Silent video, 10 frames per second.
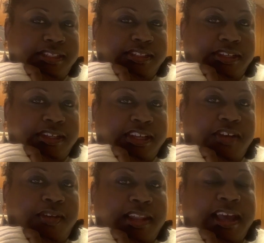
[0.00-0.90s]
to
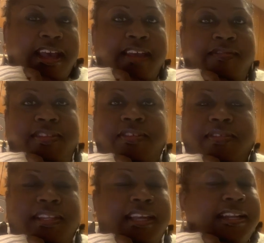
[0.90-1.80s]
go live.
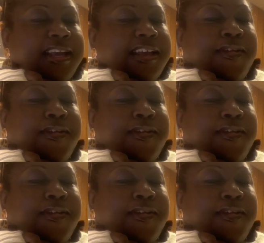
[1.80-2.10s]
And I